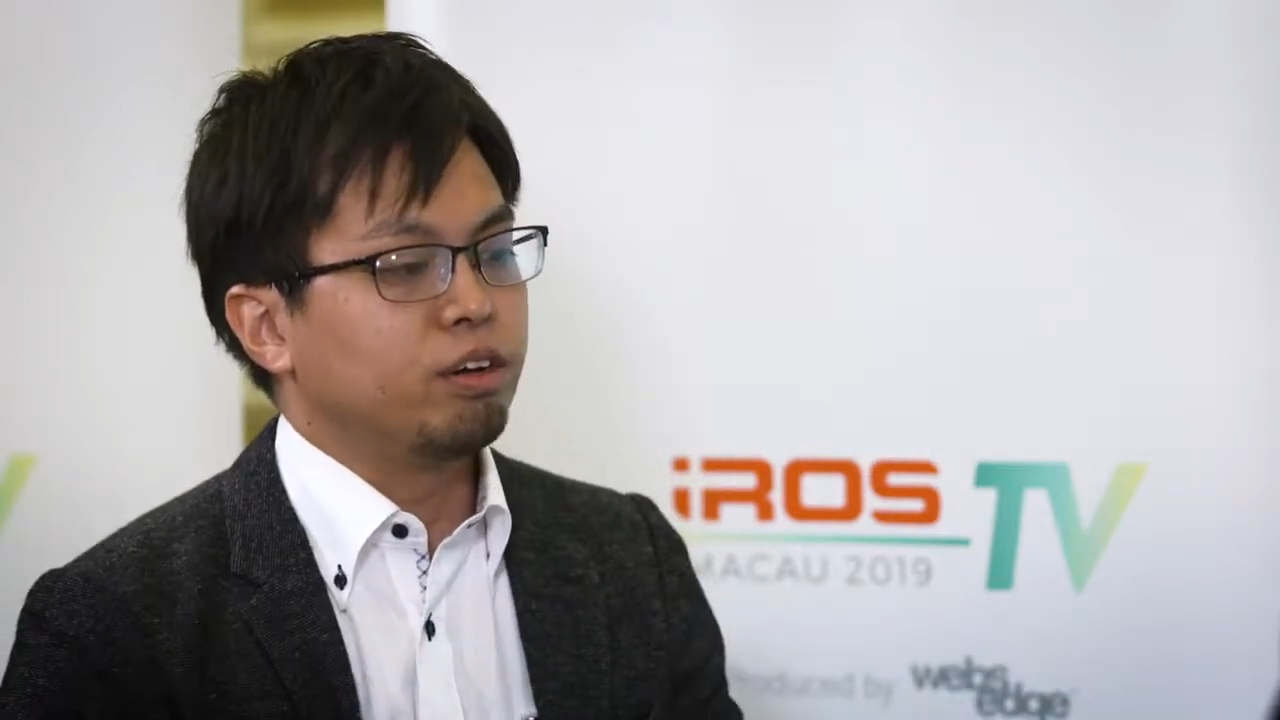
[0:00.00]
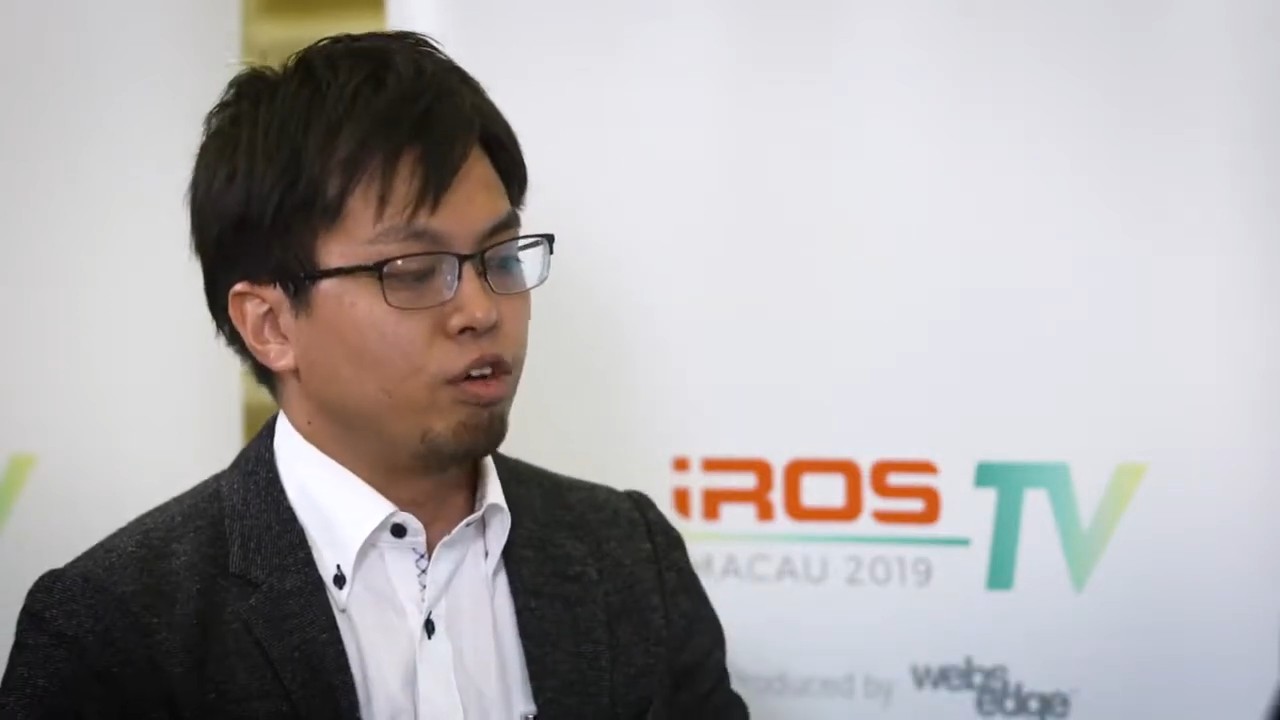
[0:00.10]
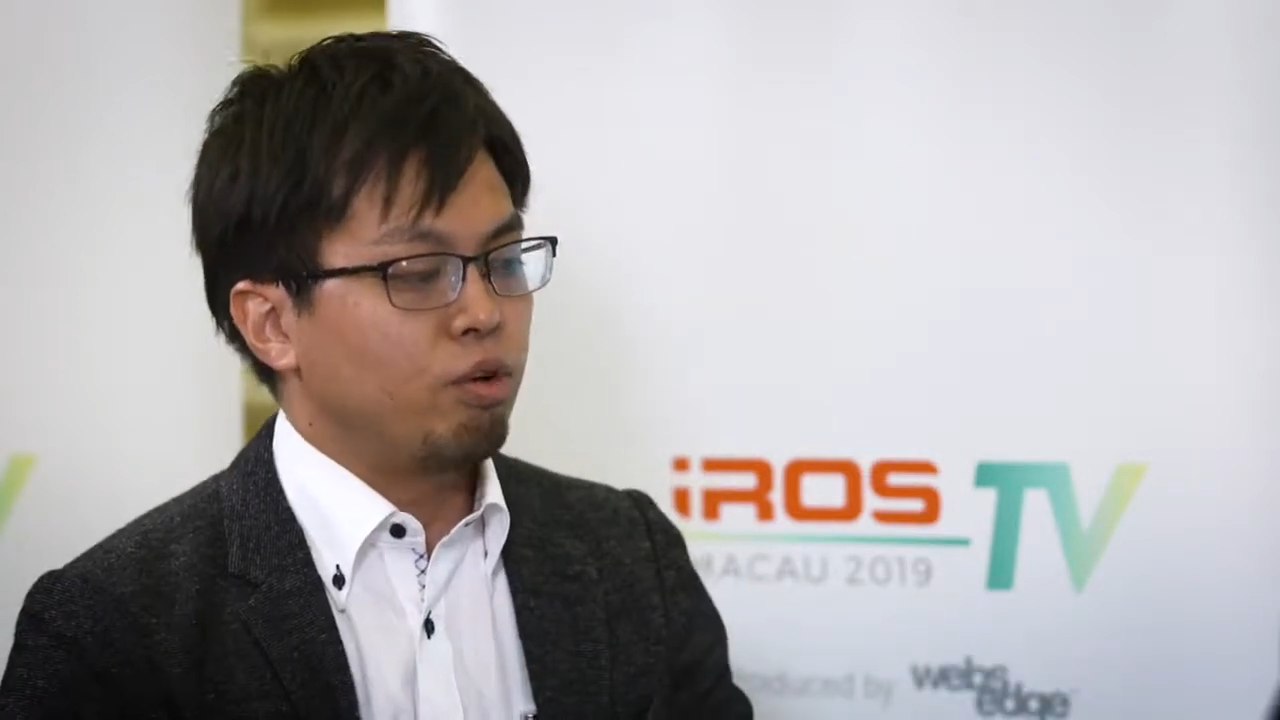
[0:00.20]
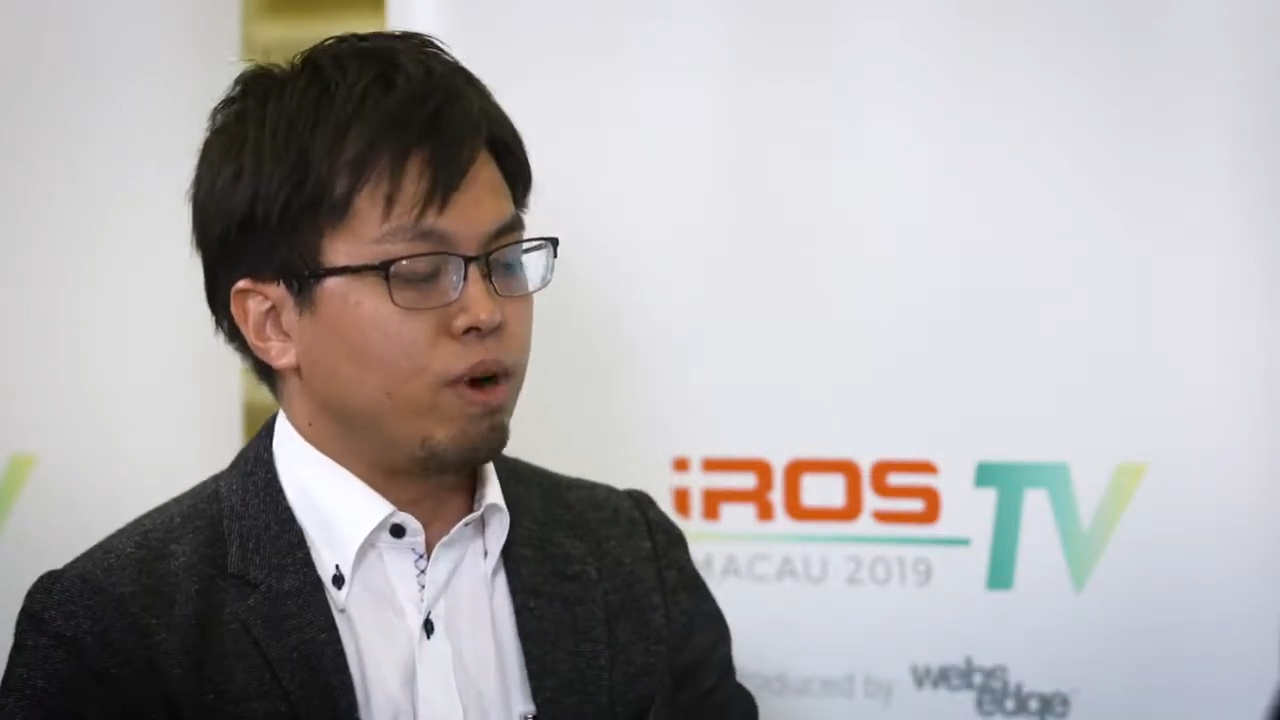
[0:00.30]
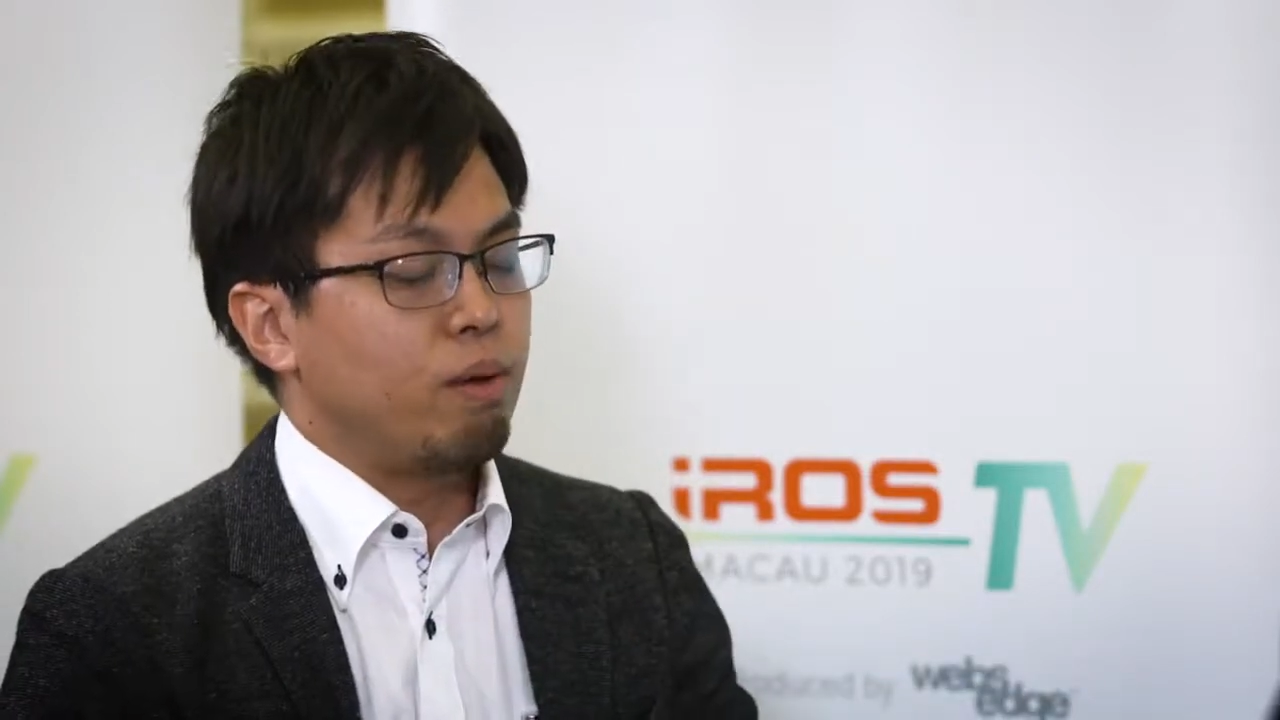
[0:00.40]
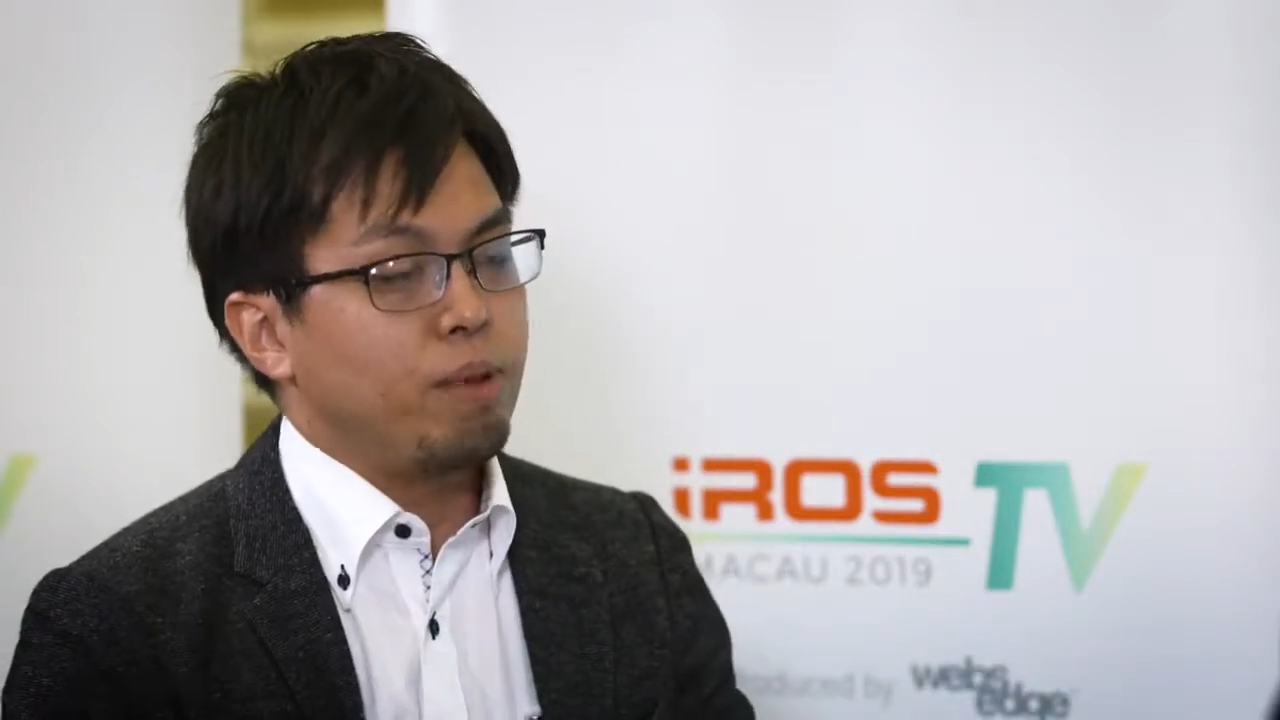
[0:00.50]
rover